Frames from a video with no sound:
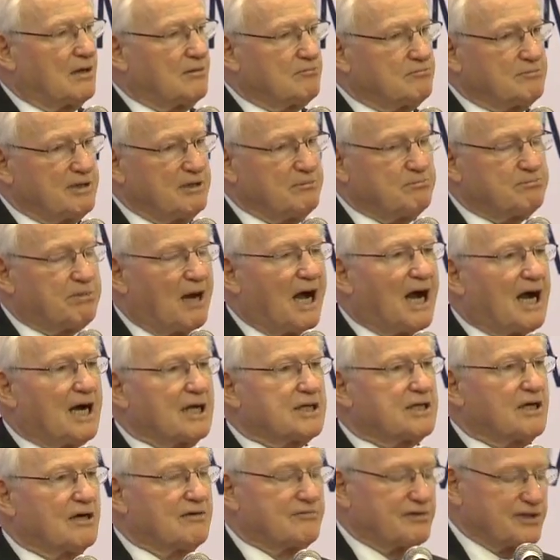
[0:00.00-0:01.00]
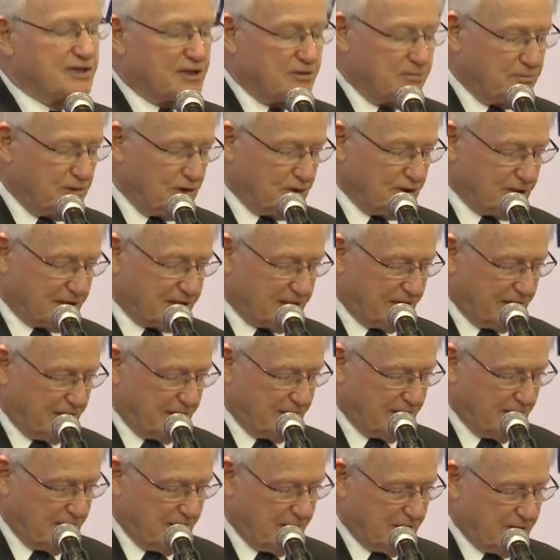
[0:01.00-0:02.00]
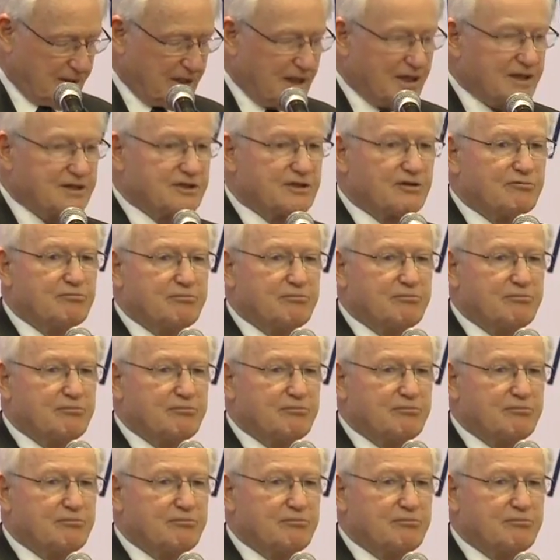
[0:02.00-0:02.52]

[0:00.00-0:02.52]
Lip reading: being part of a community that is of